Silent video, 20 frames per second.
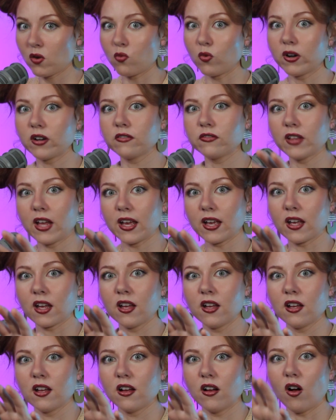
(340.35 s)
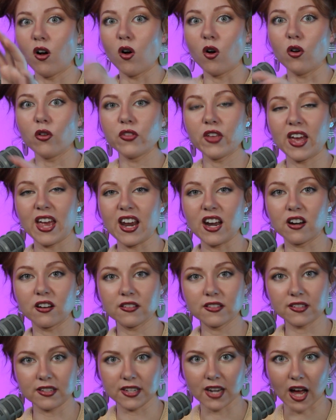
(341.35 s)
What if like all the
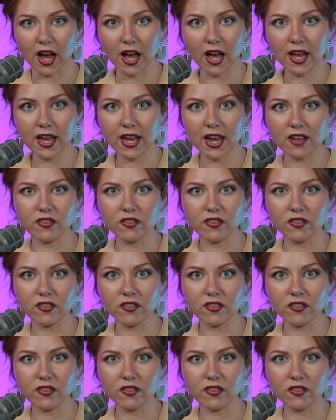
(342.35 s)
heirs die